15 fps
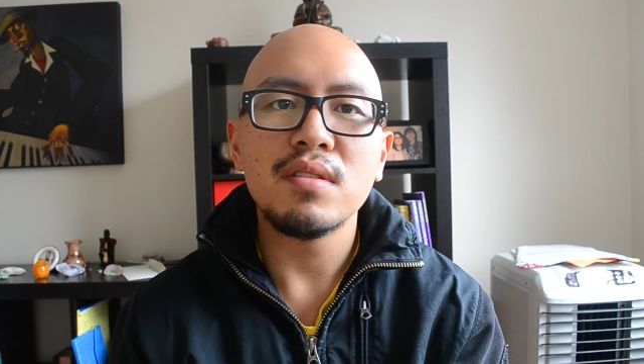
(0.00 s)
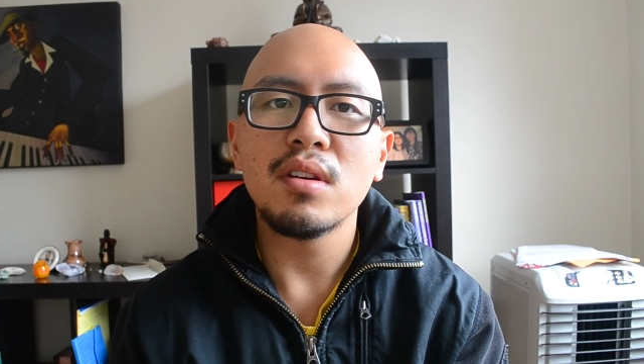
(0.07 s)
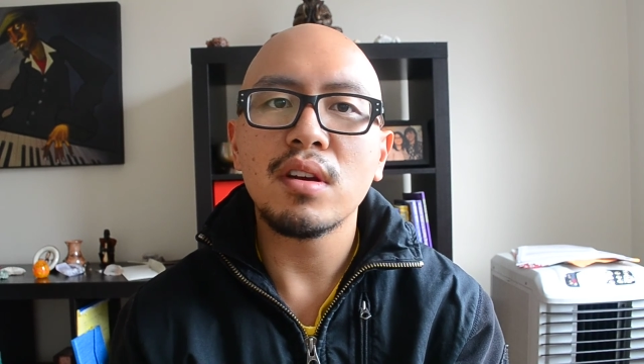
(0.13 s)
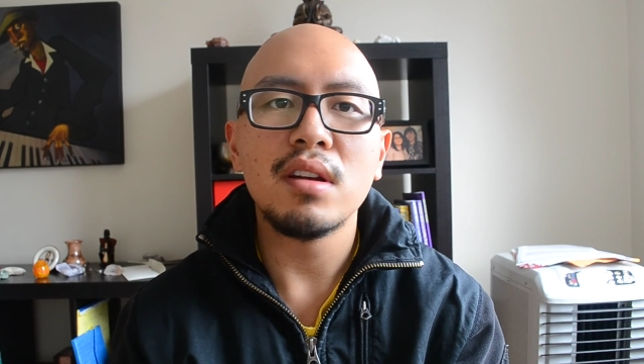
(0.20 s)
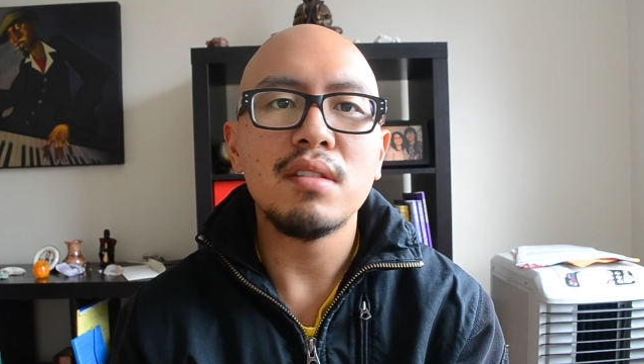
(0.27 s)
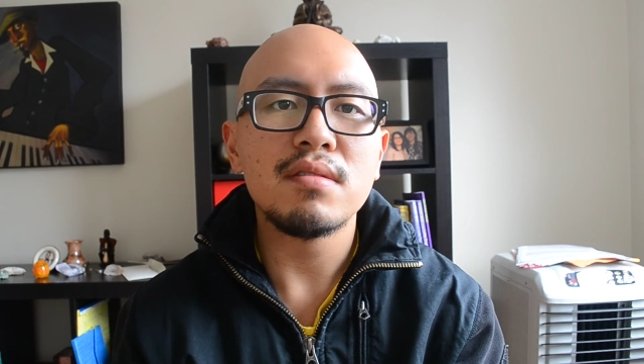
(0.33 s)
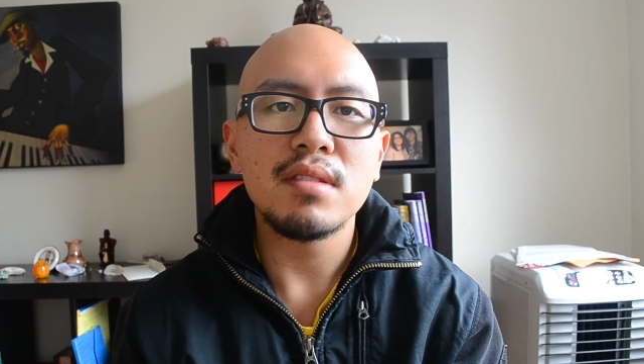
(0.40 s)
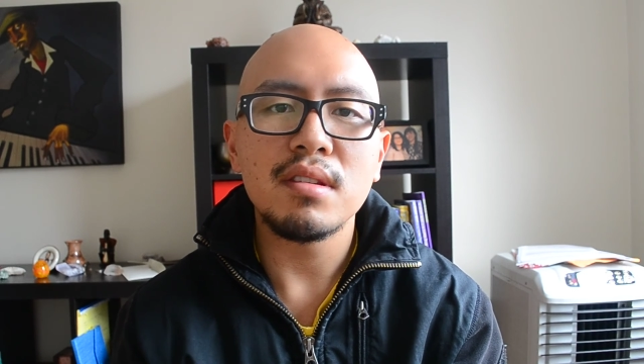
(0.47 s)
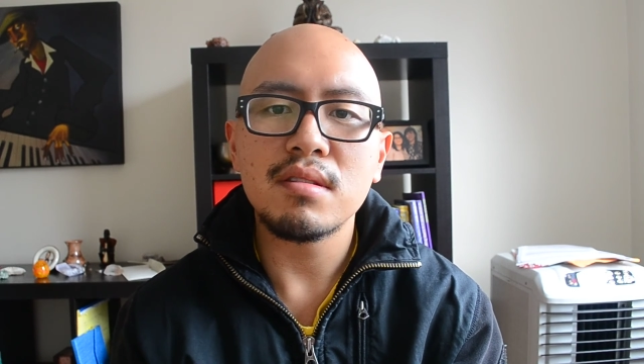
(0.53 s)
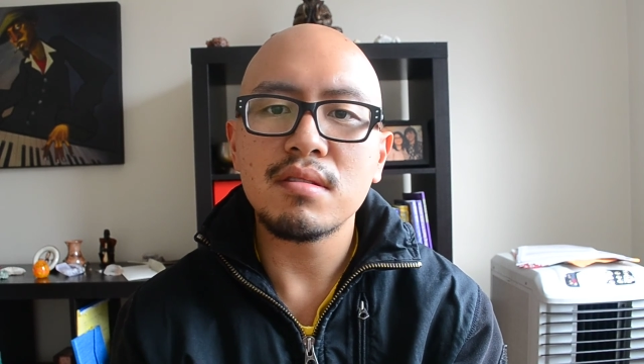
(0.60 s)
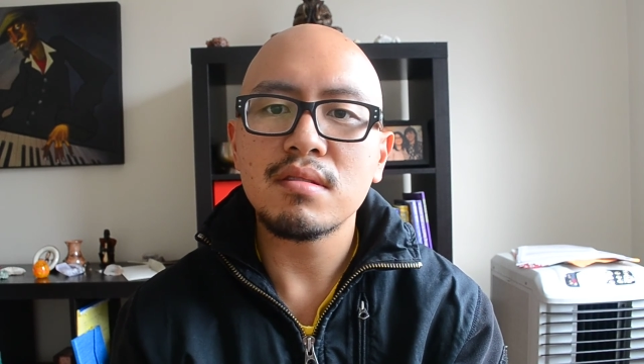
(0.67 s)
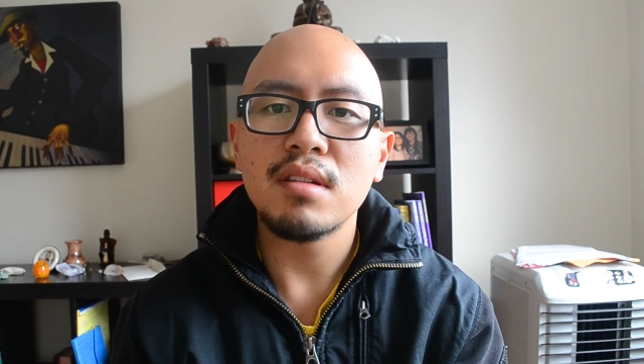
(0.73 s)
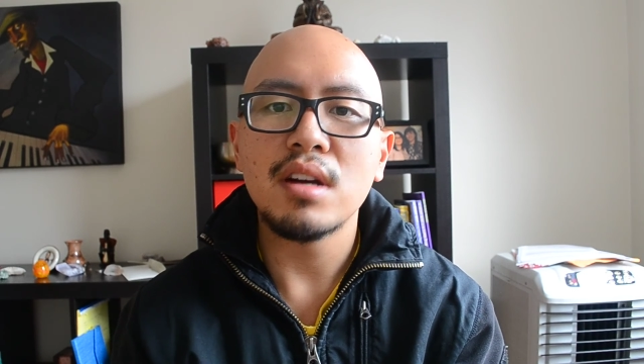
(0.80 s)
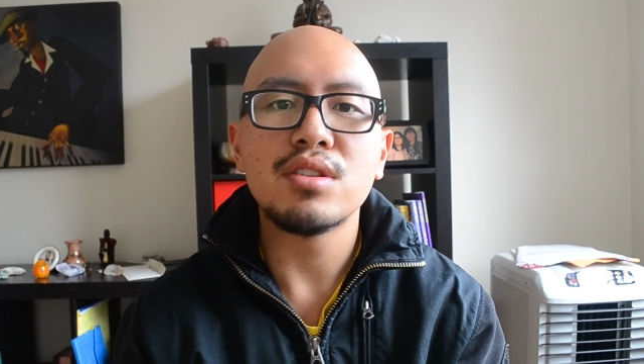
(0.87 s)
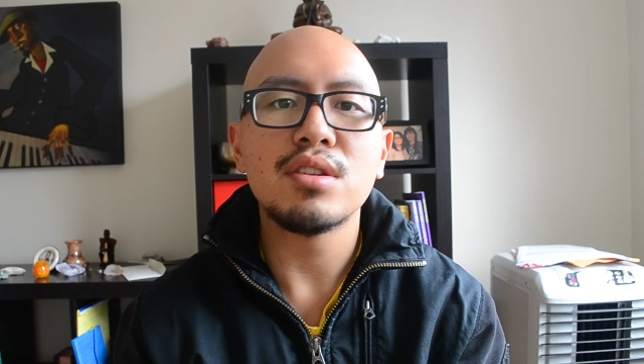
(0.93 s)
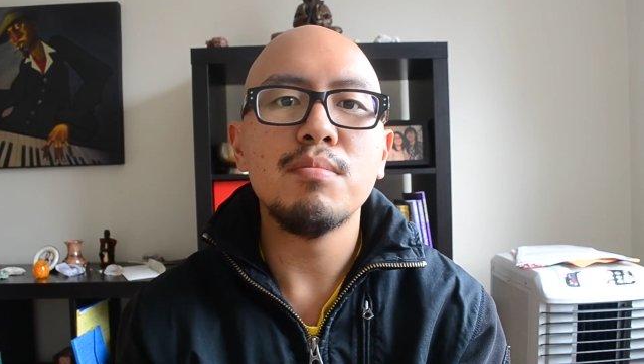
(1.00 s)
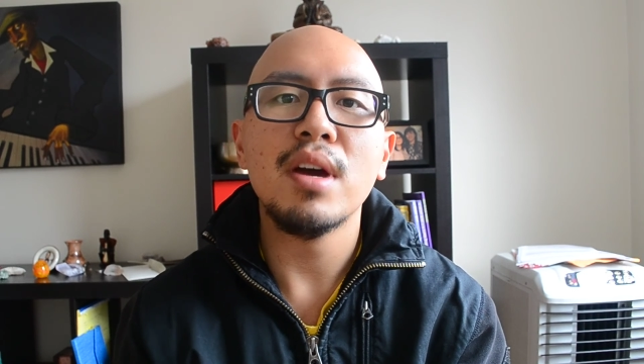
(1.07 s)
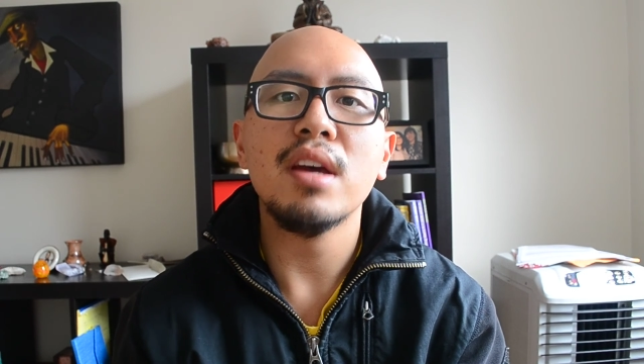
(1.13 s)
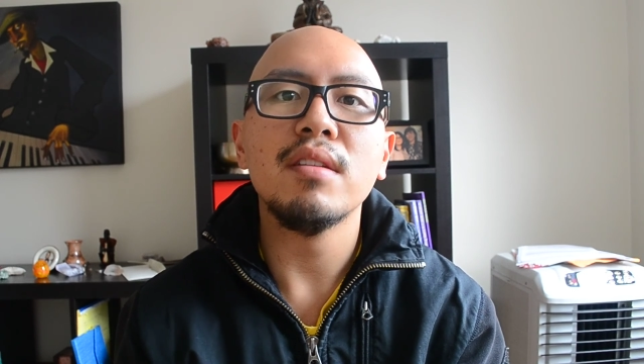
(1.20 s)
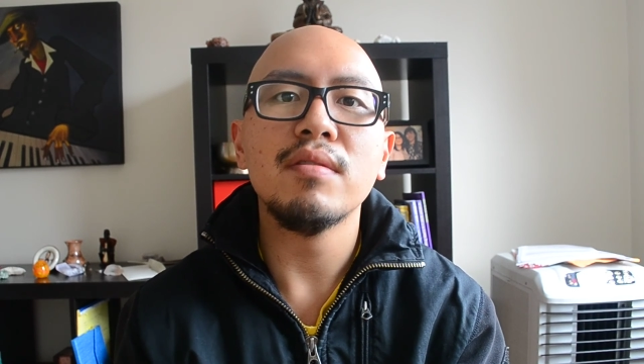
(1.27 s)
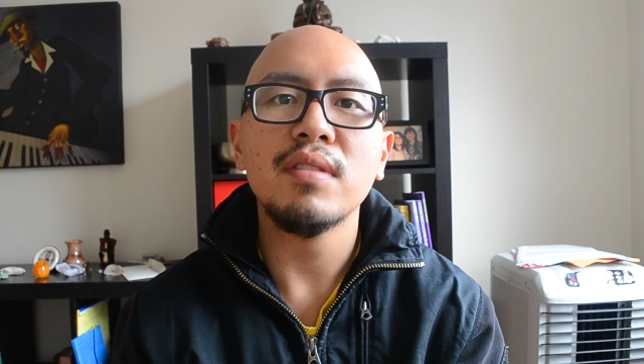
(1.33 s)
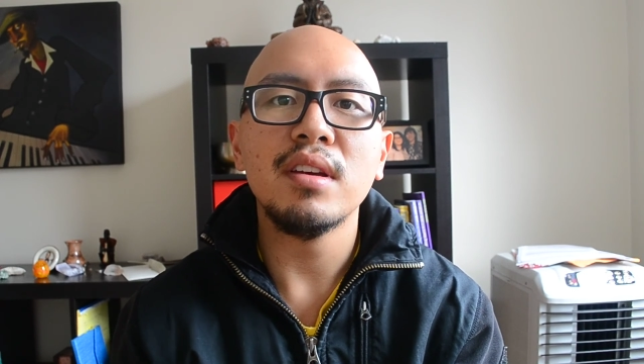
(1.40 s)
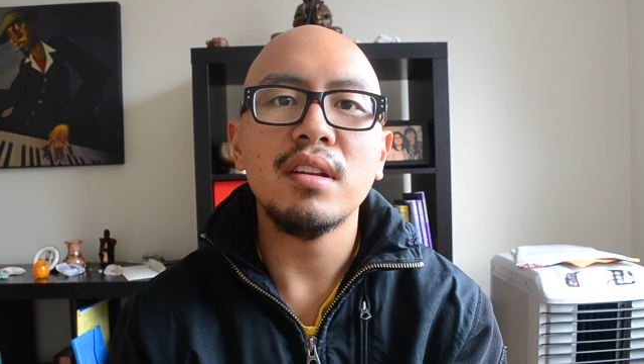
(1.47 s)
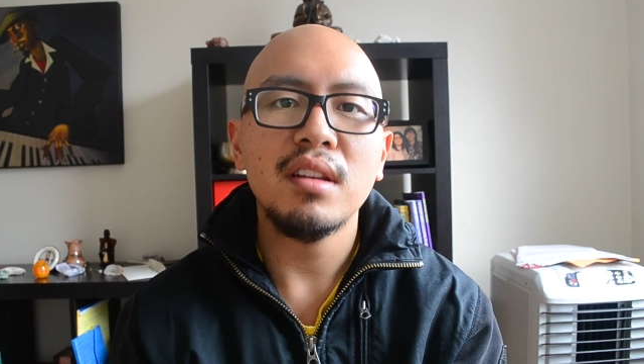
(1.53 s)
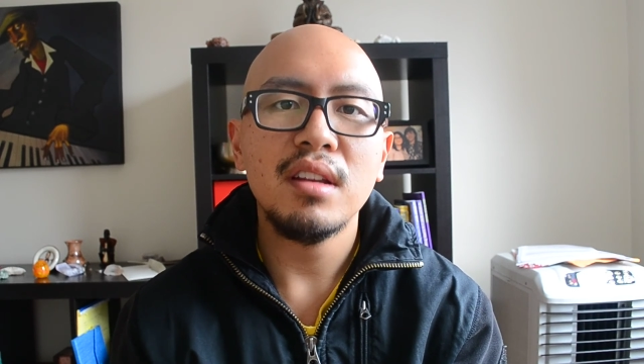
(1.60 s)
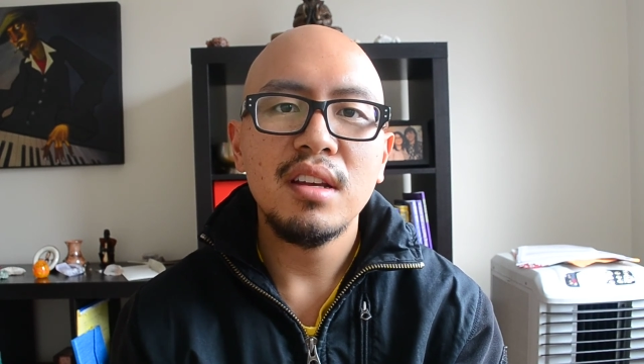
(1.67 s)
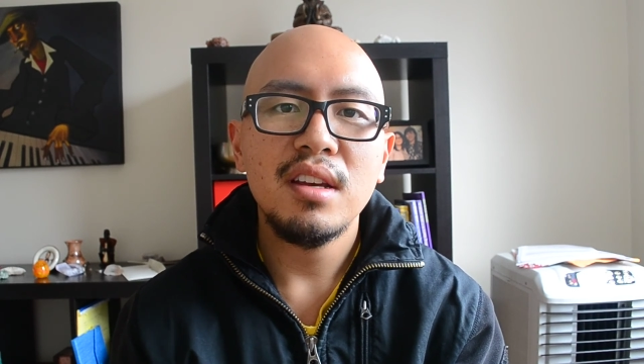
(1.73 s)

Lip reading: you're going to see such a benefit.